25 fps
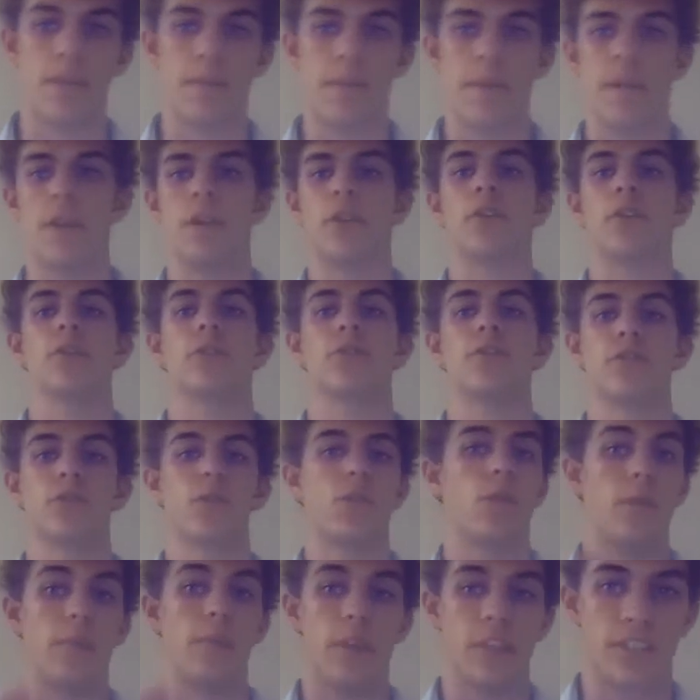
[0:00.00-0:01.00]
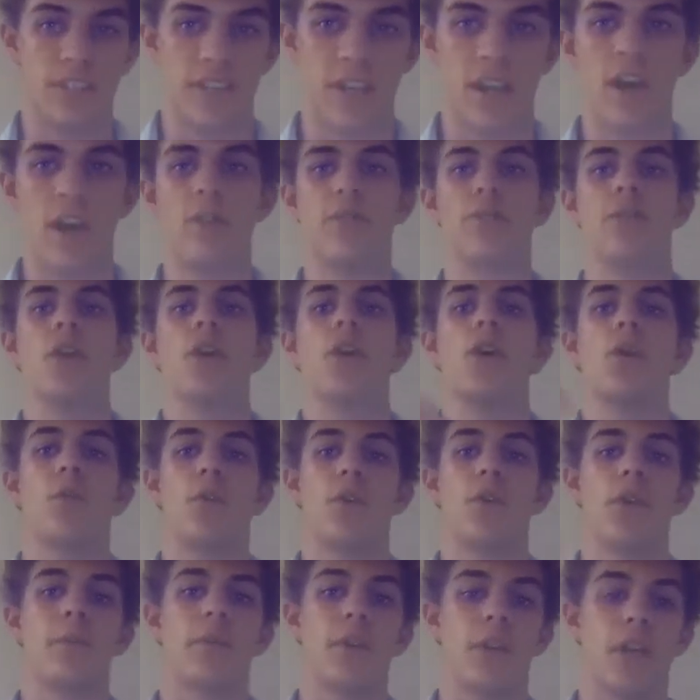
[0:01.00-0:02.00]
peers or myself
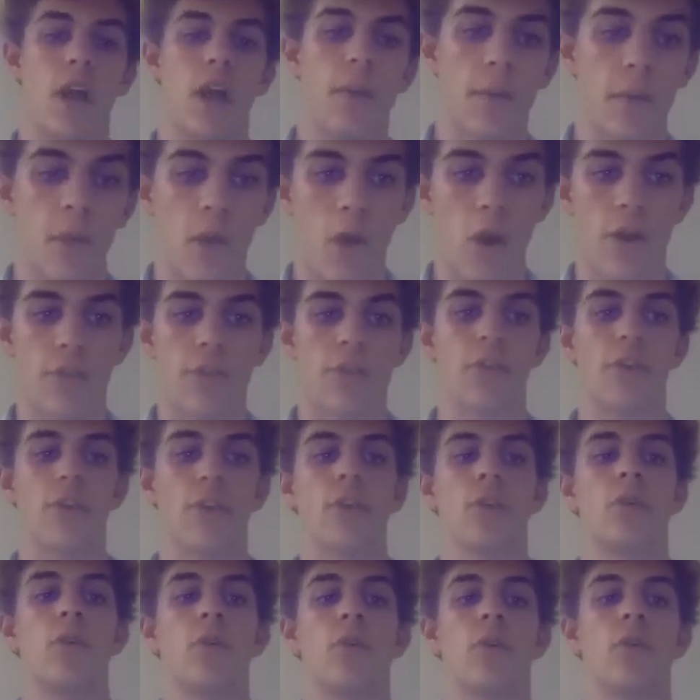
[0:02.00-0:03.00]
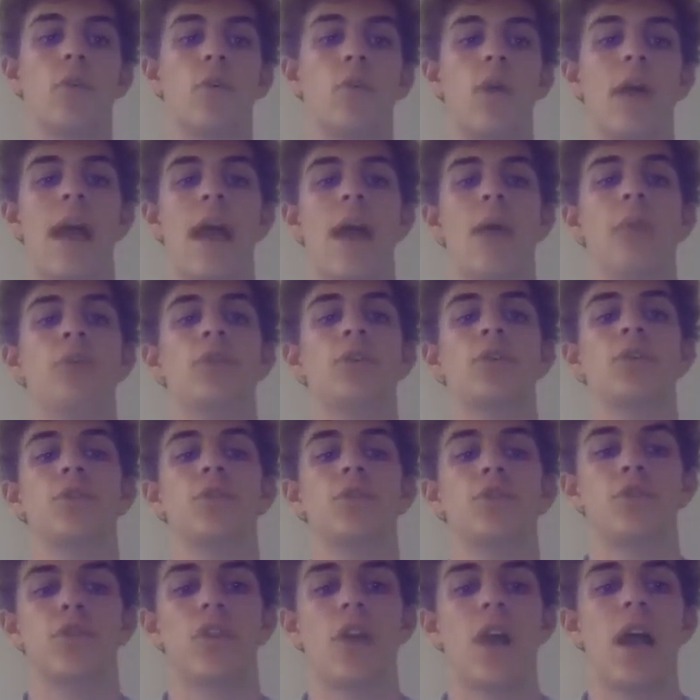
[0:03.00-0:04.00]
were to become an author, how would you
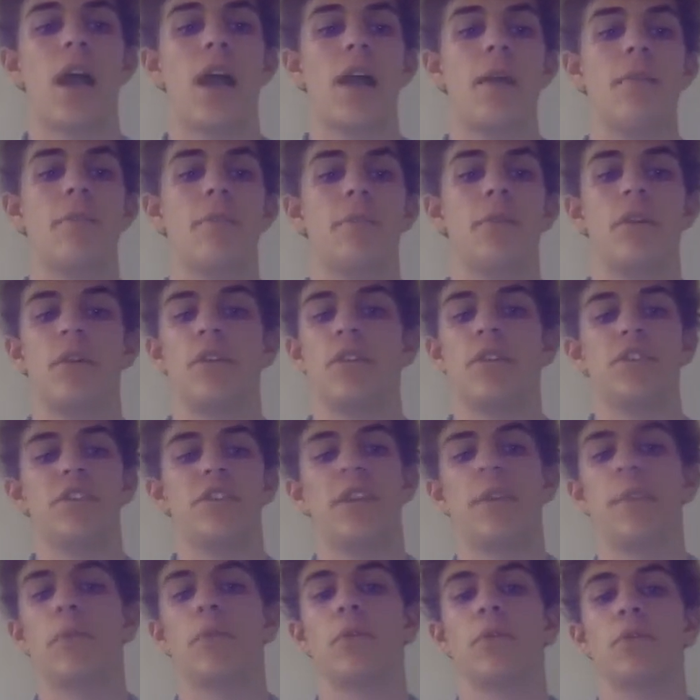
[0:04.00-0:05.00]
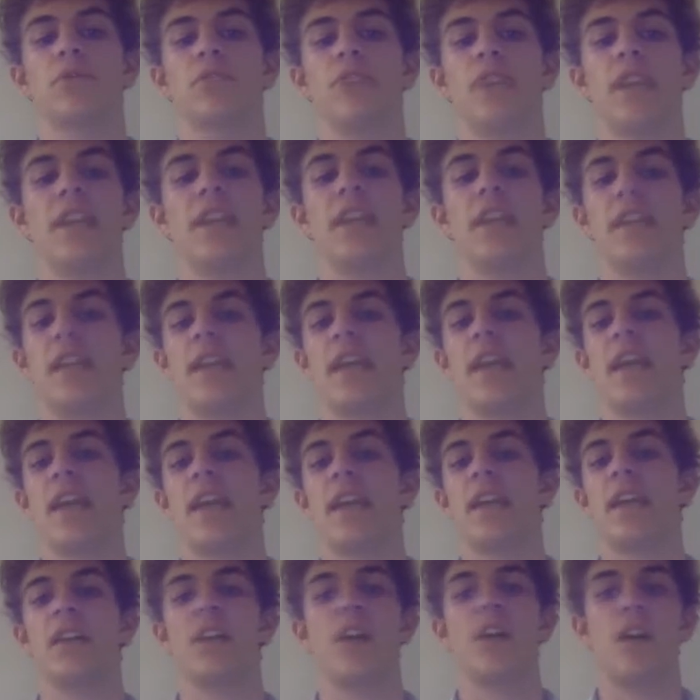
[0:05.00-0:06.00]
describe the typical
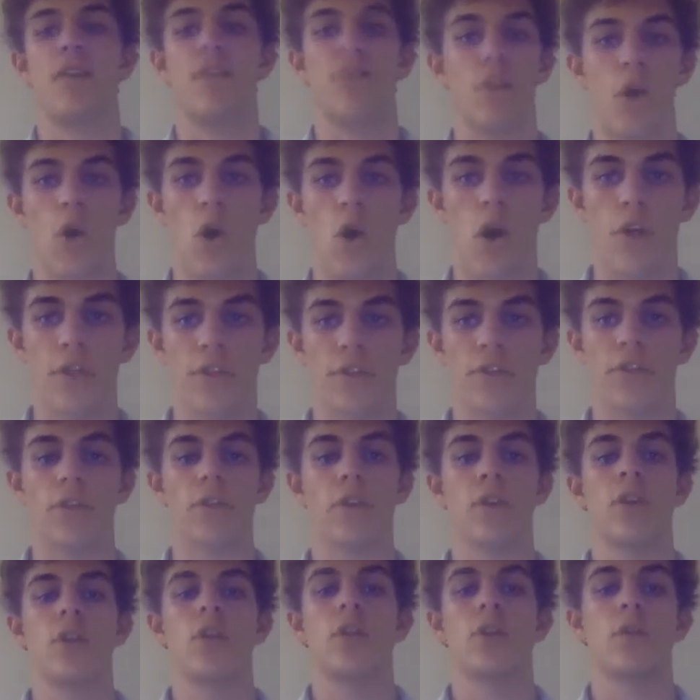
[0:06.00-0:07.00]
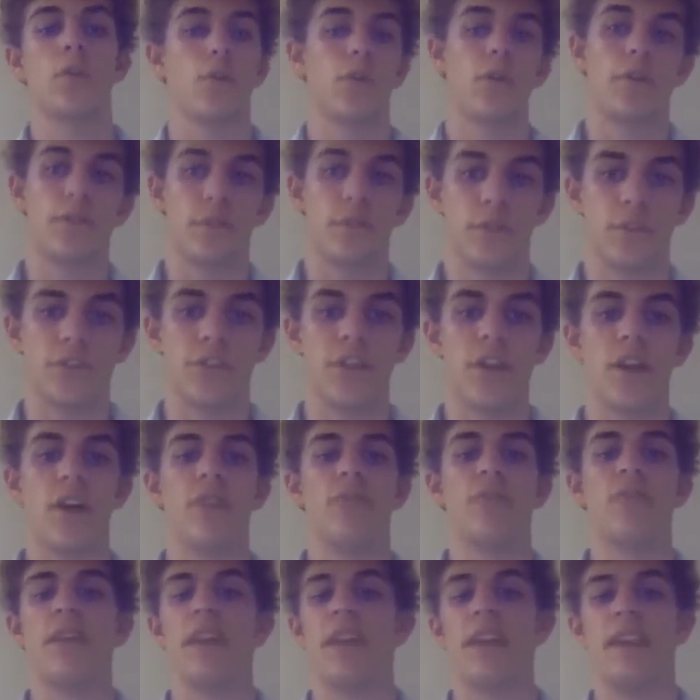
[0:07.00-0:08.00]
day-to-day of an author or of
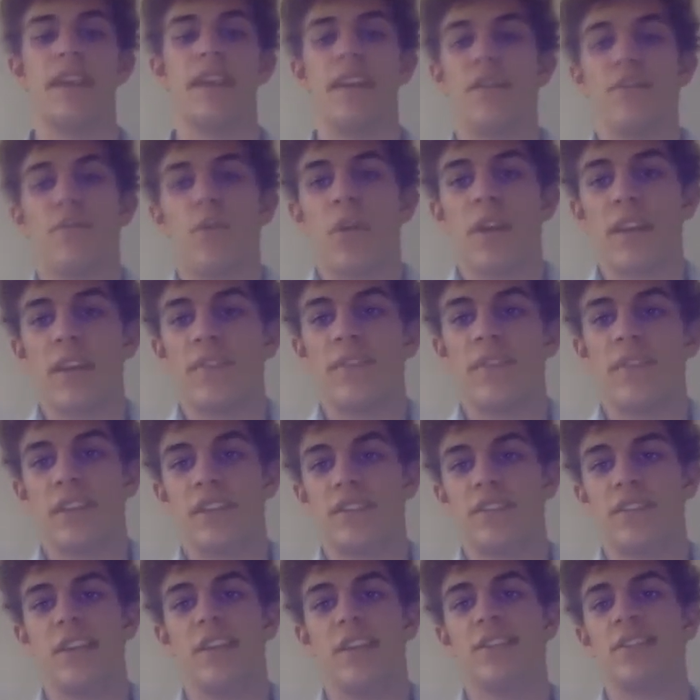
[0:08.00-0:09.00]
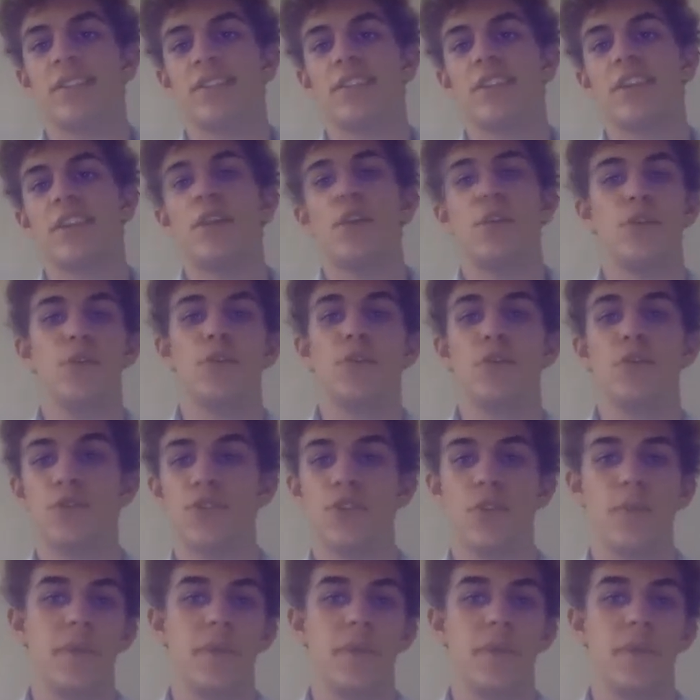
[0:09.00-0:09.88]
yourself, and if one even exists, because I know you do so